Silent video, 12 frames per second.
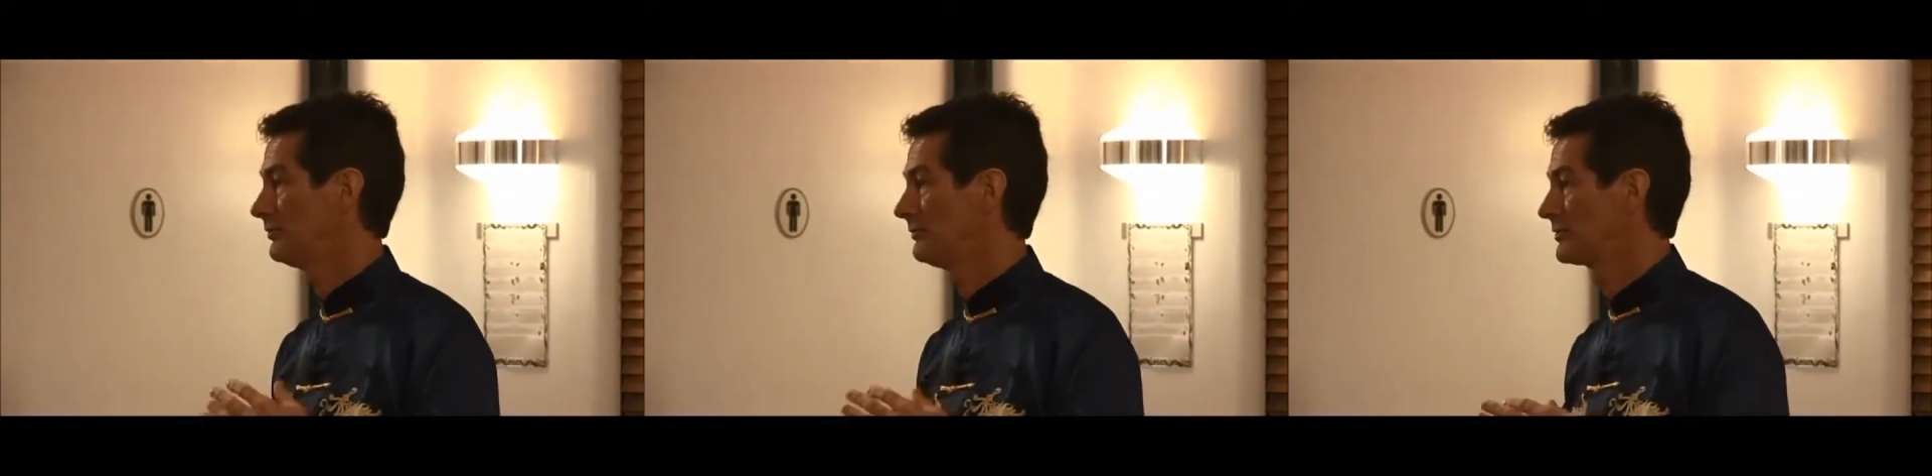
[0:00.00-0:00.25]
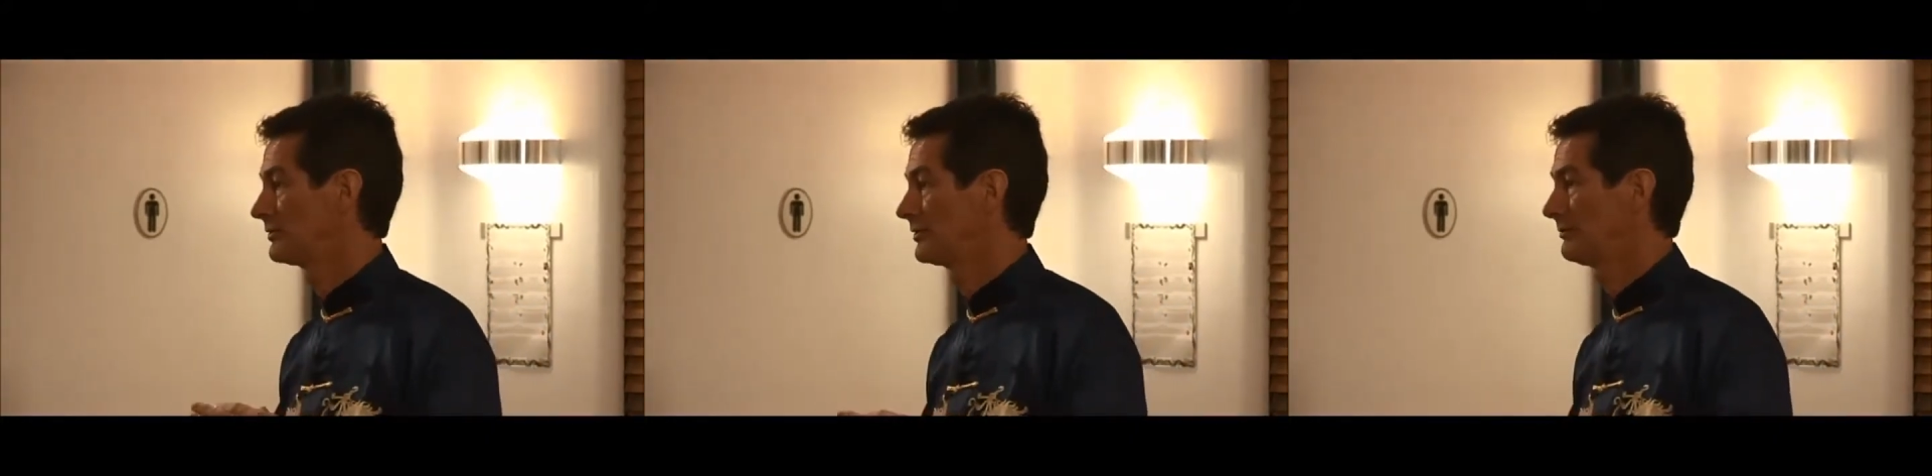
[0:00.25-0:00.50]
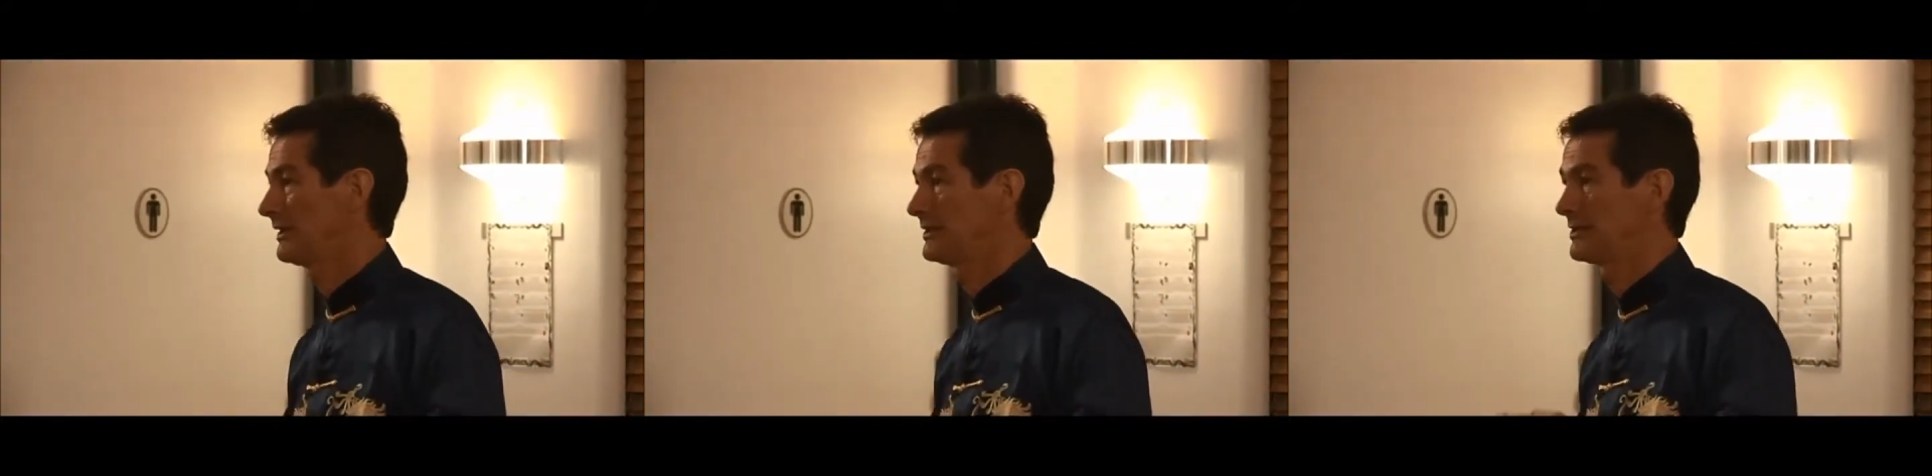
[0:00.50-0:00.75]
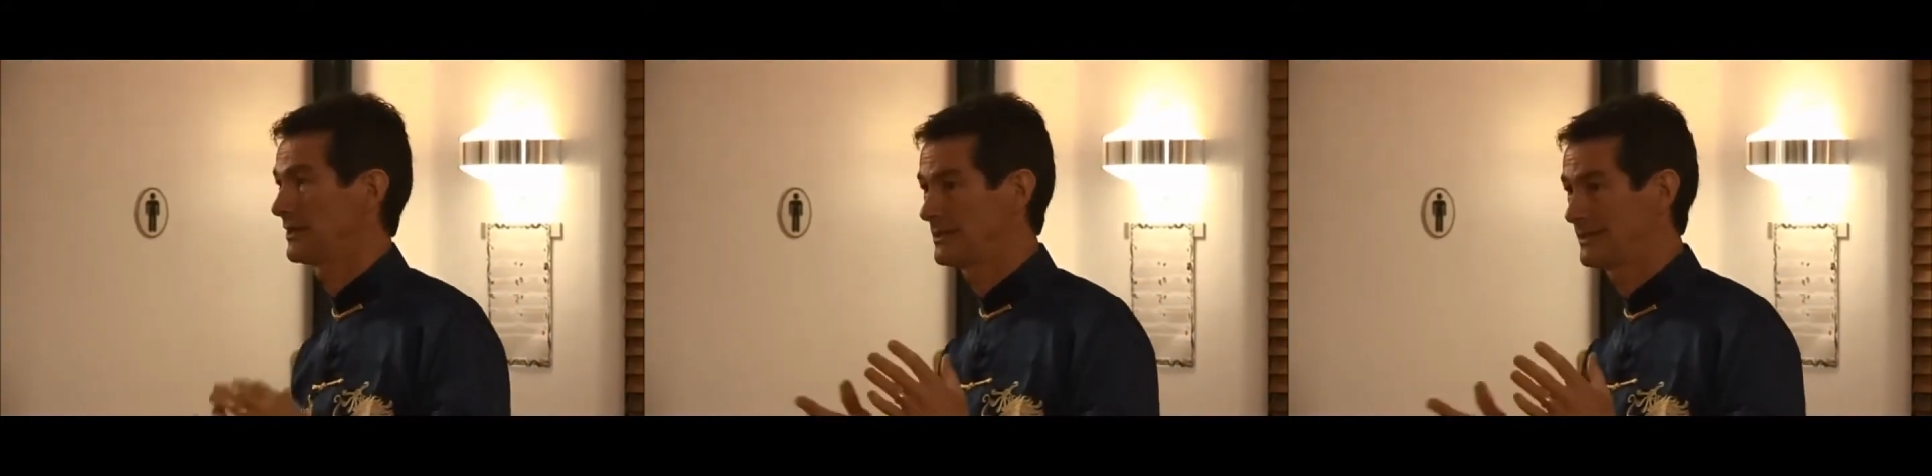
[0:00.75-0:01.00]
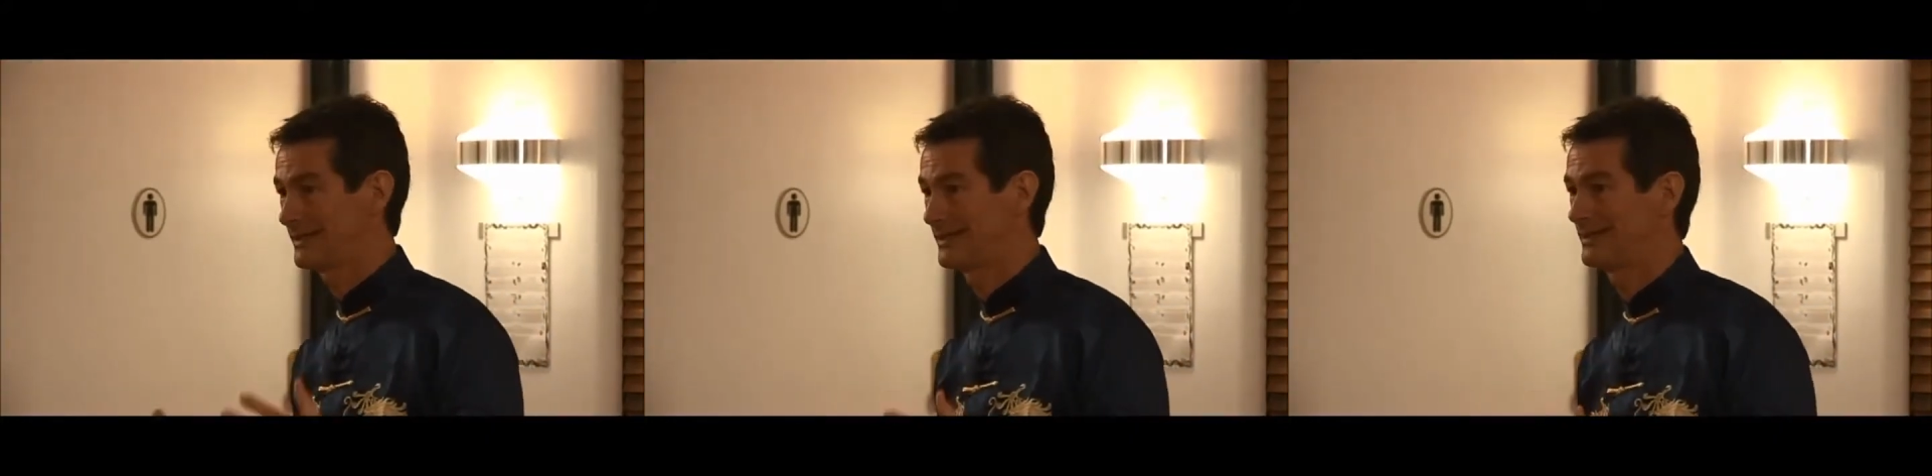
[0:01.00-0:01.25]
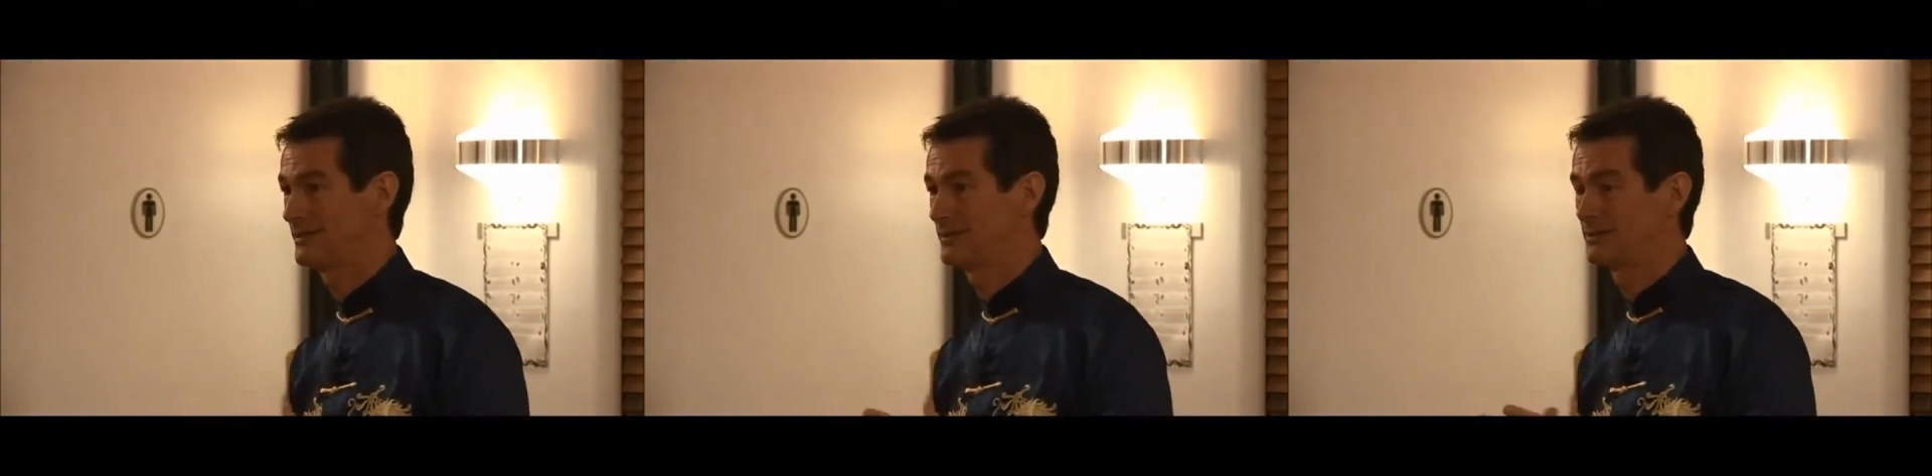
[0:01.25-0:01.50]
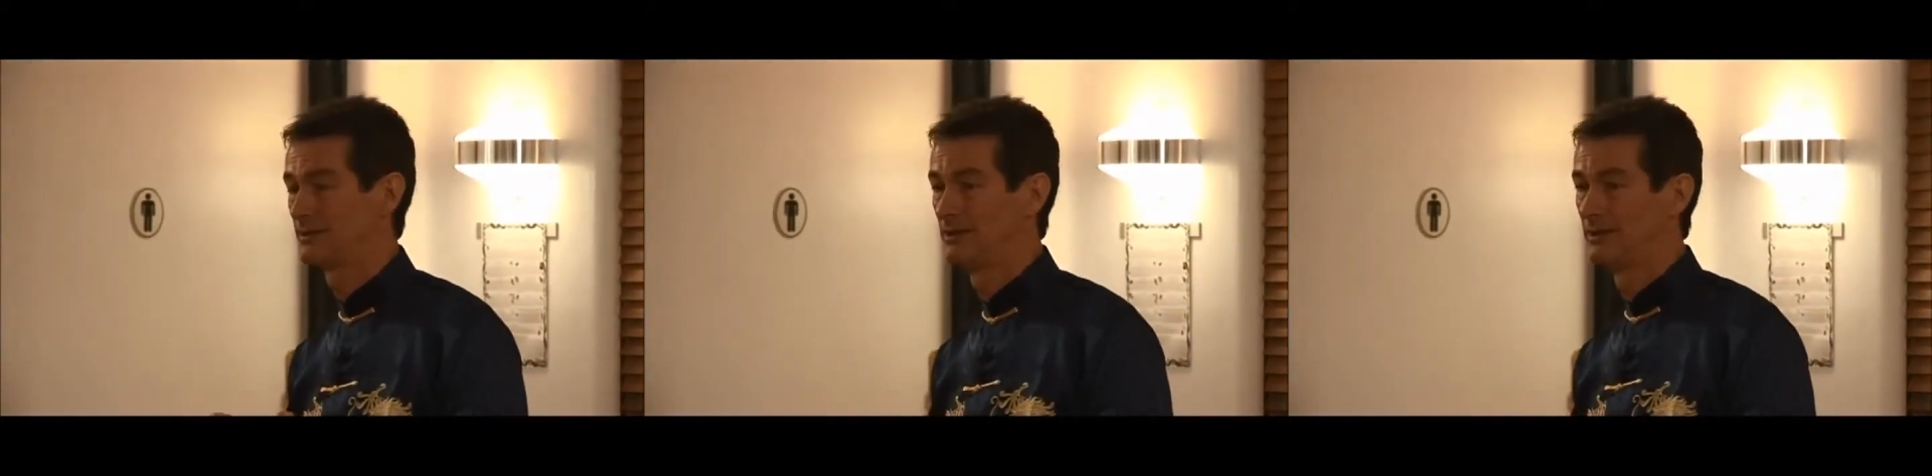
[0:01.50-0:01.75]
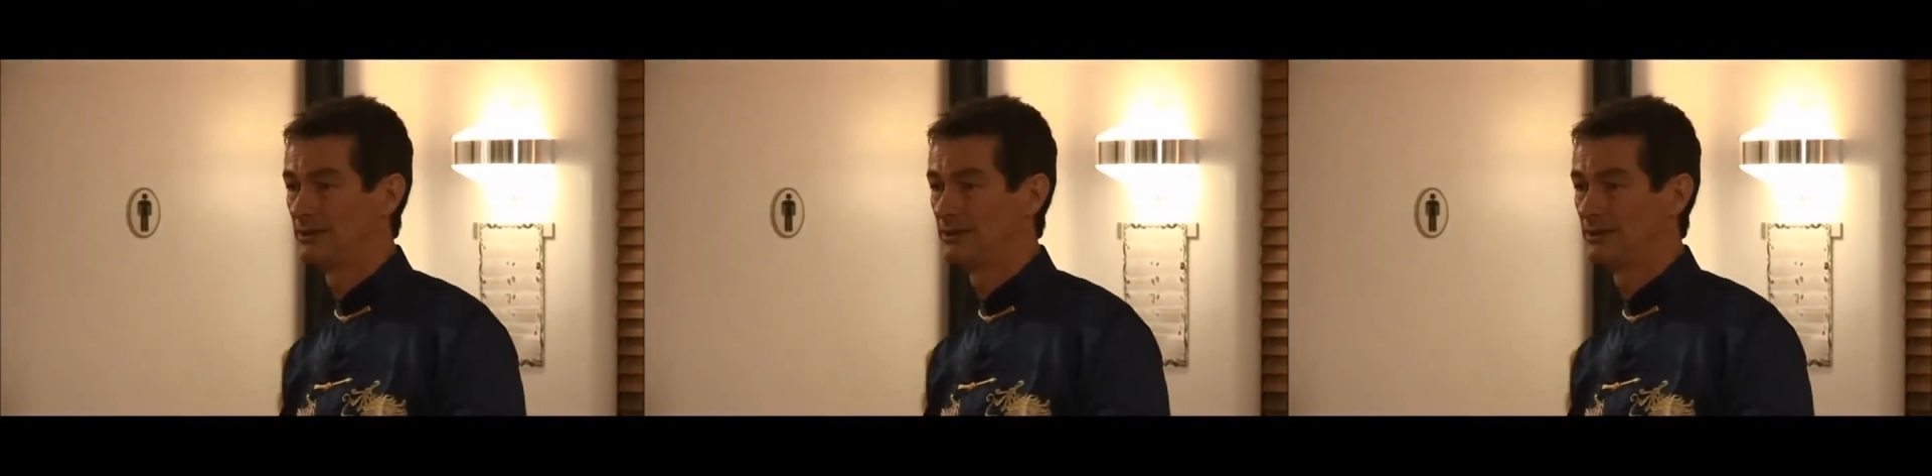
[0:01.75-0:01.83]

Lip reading: we'll talk about dantians,